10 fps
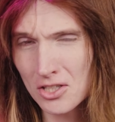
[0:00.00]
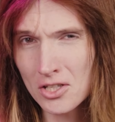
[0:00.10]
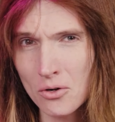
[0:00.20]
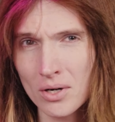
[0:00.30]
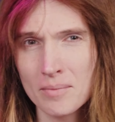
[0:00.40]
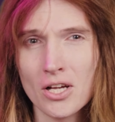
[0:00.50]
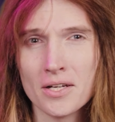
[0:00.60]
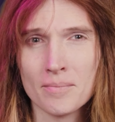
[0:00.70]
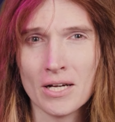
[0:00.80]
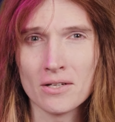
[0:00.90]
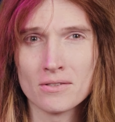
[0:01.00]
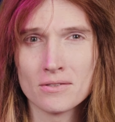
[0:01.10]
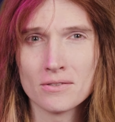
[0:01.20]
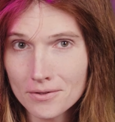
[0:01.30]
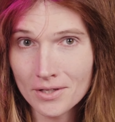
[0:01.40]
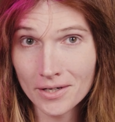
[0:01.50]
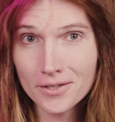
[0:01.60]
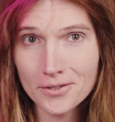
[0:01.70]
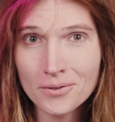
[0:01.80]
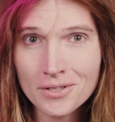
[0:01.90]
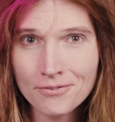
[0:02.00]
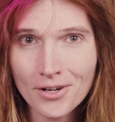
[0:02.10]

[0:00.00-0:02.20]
you know what I'm talking about. There, you can